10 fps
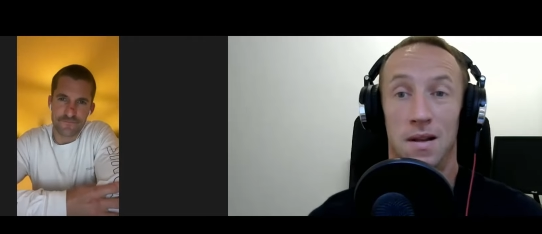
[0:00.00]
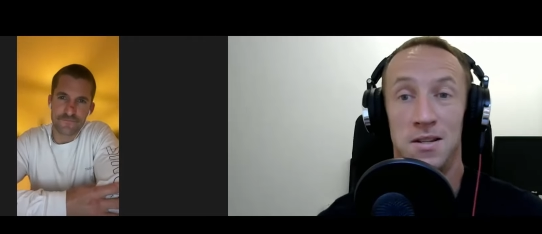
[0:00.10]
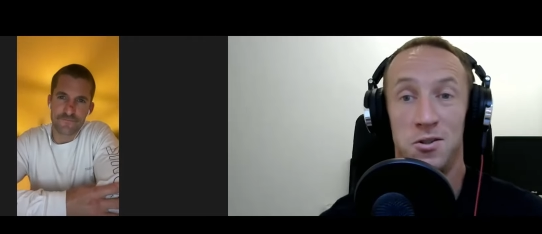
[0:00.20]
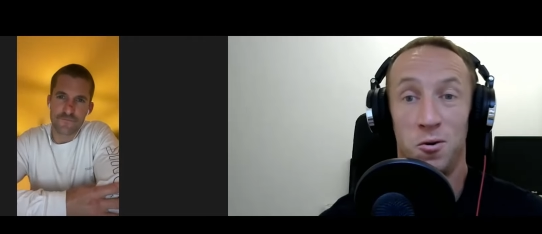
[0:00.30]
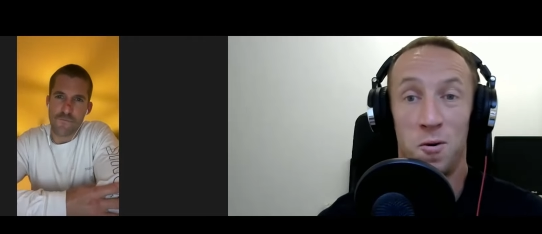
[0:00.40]

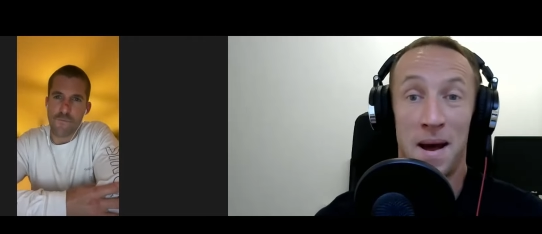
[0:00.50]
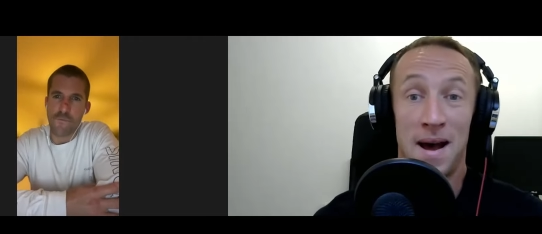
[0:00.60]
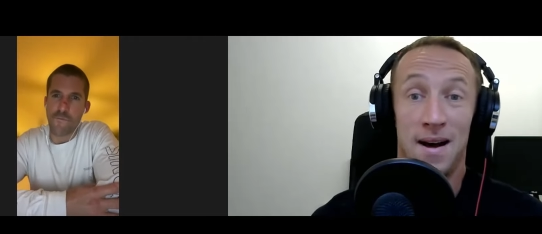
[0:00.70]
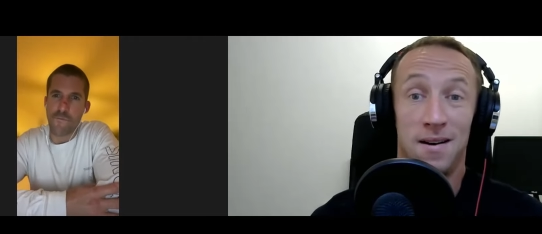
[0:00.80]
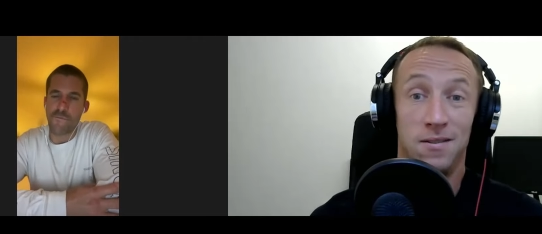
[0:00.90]
Speaker 1: let's talk
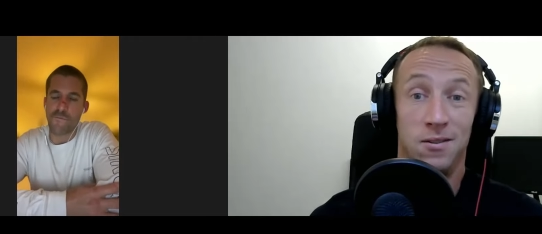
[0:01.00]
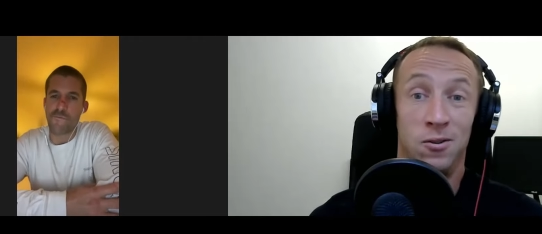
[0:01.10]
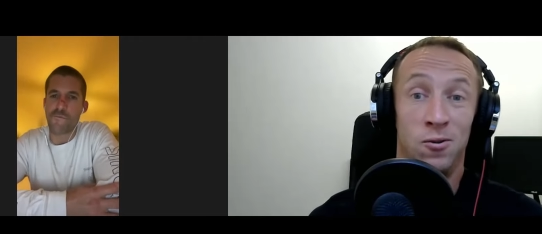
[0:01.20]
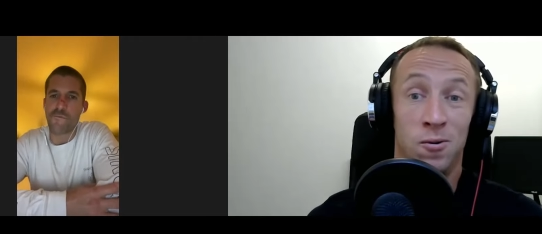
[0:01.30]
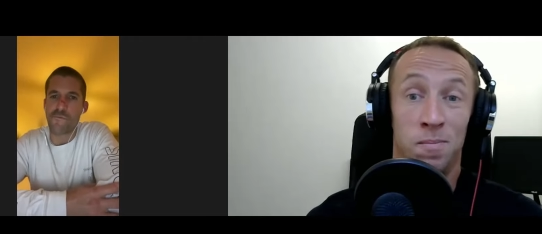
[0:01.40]
about
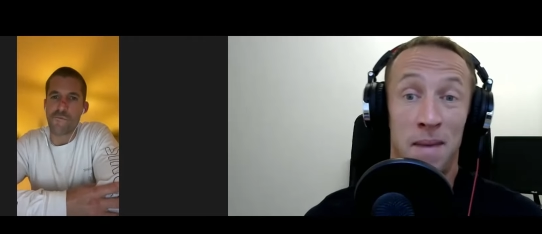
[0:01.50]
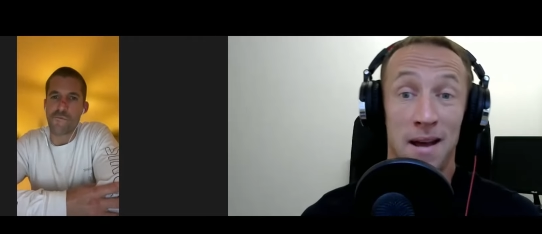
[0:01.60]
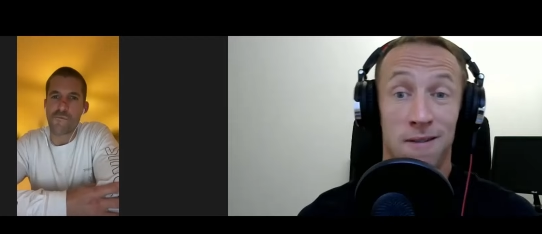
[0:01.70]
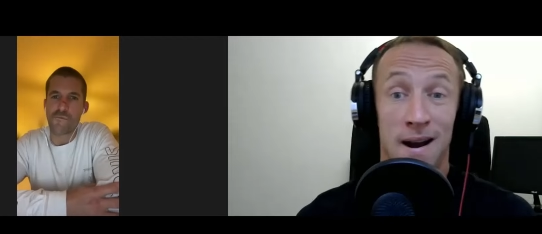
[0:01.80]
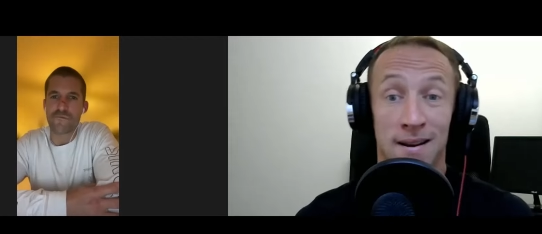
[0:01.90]
your
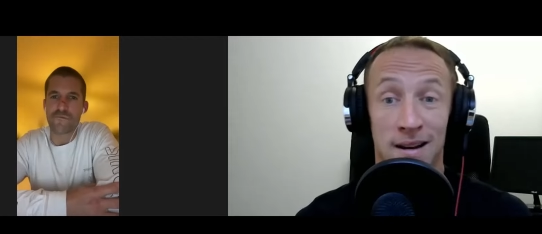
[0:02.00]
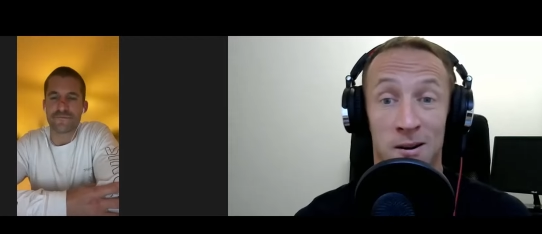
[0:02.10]
background